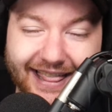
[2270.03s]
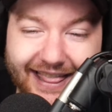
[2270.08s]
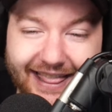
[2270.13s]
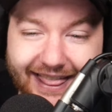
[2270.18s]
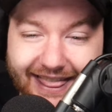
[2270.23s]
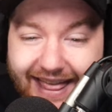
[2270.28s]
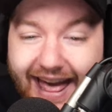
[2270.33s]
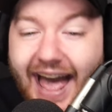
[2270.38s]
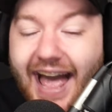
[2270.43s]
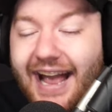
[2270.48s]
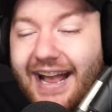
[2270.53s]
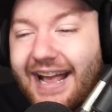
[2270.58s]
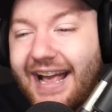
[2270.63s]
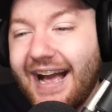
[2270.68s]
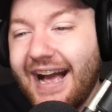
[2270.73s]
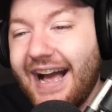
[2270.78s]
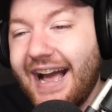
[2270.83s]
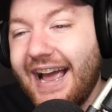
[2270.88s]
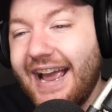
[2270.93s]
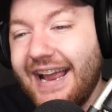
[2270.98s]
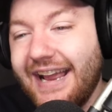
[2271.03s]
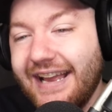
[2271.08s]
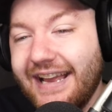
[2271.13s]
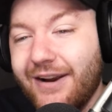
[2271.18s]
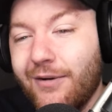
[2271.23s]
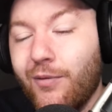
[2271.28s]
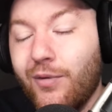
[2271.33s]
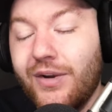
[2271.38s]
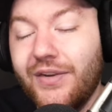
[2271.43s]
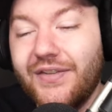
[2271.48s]
that guy
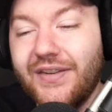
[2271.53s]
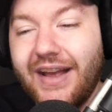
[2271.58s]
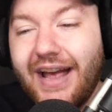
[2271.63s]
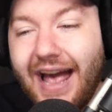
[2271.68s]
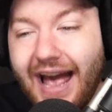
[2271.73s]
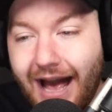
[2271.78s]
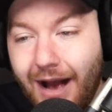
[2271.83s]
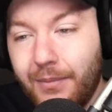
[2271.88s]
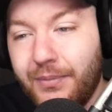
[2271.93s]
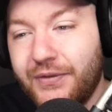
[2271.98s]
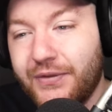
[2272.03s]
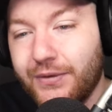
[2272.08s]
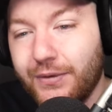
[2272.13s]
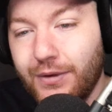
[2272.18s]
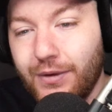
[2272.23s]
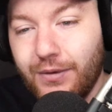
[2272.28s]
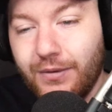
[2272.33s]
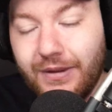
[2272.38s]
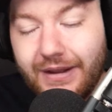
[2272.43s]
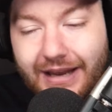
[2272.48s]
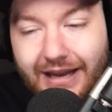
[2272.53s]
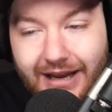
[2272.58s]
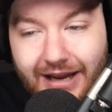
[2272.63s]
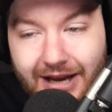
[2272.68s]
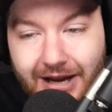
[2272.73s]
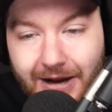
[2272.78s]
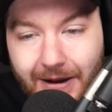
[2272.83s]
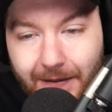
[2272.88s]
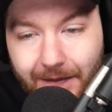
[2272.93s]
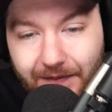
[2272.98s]
was absolutely